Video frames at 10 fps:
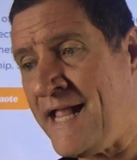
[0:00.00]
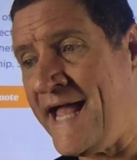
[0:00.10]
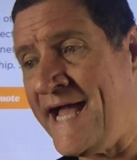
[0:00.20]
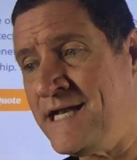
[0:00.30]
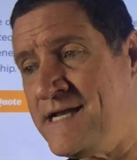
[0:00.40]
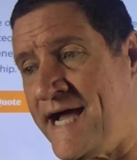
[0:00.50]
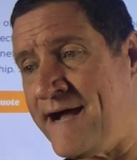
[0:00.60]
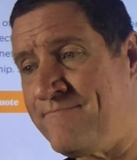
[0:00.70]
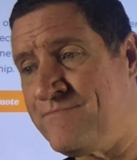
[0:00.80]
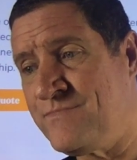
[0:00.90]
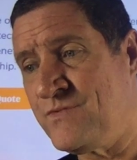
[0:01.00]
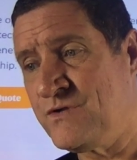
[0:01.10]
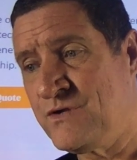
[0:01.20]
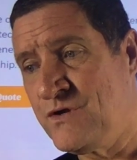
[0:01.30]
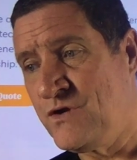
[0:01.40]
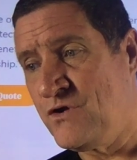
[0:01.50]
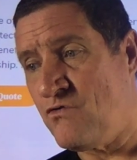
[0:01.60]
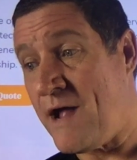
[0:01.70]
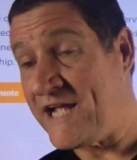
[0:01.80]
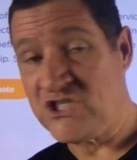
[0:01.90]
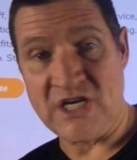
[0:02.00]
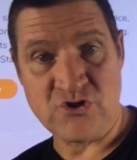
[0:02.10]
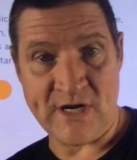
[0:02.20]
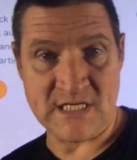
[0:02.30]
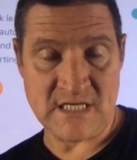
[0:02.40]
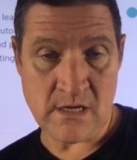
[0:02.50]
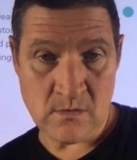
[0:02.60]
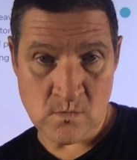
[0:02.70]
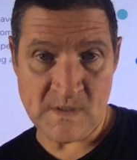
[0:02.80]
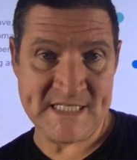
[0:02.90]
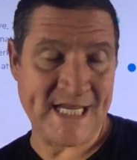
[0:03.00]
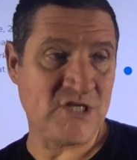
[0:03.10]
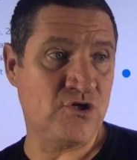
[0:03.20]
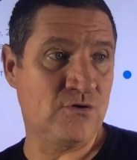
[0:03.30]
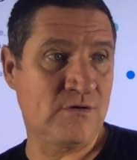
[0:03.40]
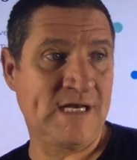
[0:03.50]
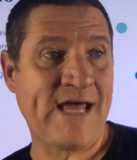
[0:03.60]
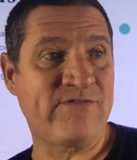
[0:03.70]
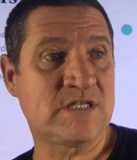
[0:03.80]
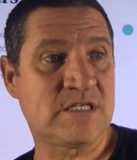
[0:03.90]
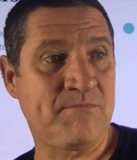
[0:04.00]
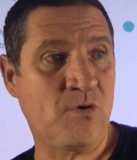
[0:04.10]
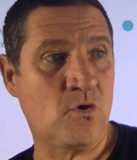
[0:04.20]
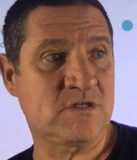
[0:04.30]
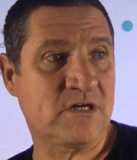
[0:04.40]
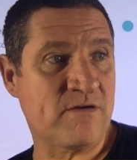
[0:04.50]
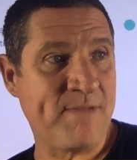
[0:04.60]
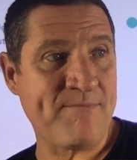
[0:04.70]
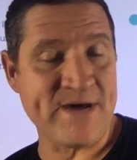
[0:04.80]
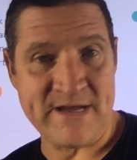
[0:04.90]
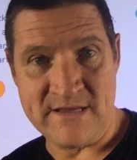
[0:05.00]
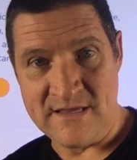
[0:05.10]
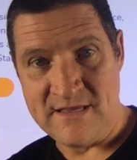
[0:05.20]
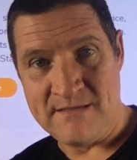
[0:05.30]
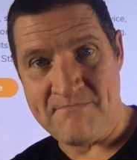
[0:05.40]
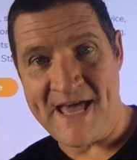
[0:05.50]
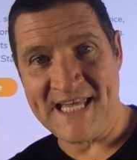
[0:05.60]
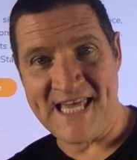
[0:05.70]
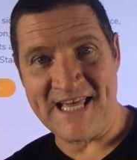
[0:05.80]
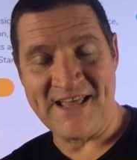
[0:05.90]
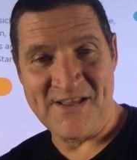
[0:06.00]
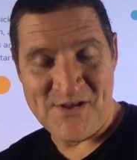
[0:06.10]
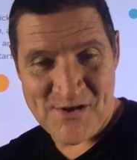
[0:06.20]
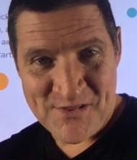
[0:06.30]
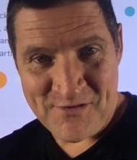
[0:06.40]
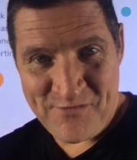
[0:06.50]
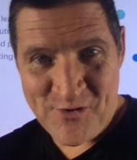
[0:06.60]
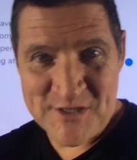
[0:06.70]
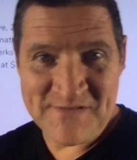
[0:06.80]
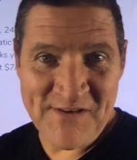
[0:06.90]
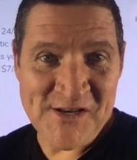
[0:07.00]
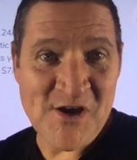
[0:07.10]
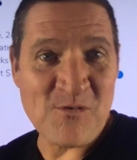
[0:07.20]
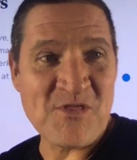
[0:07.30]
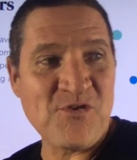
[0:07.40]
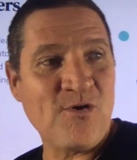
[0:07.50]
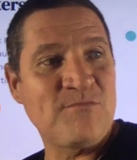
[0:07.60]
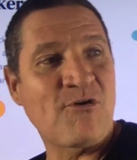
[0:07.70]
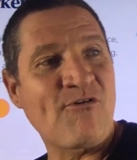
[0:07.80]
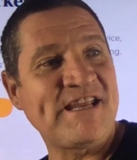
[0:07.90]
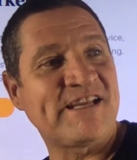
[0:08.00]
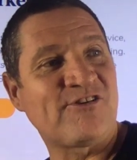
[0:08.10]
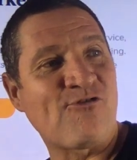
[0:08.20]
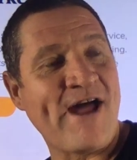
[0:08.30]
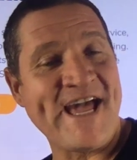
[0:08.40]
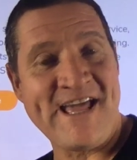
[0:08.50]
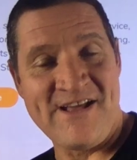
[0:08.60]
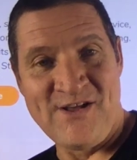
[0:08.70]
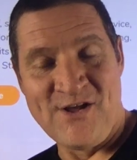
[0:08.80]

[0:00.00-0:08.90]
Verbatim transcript: And um, Rideshare Trixter, we send you love and support. I remember making the first video with you in Marina del Rey